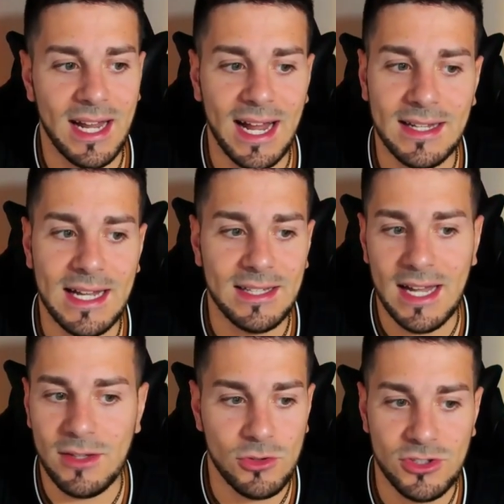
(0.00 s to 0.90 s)
and then
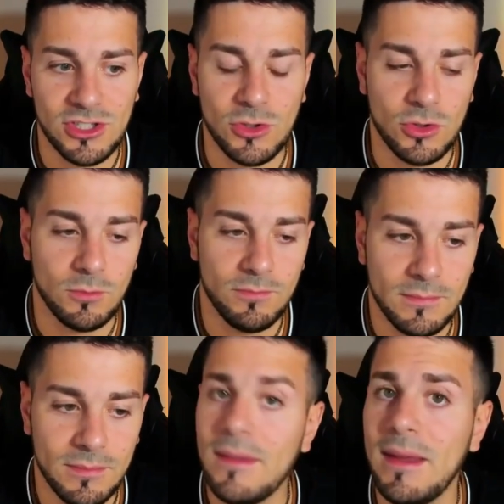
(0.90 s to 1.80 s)
knight to c2.
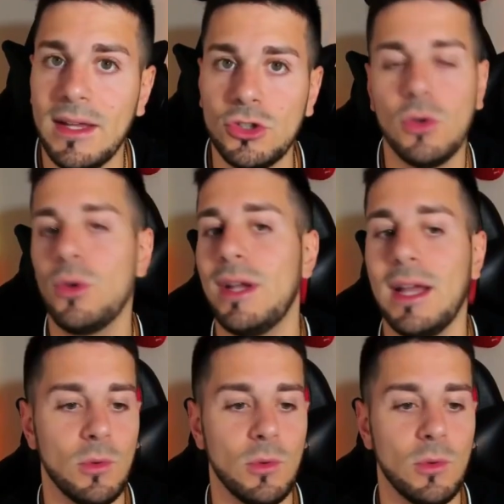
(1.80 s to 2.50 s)
In short, here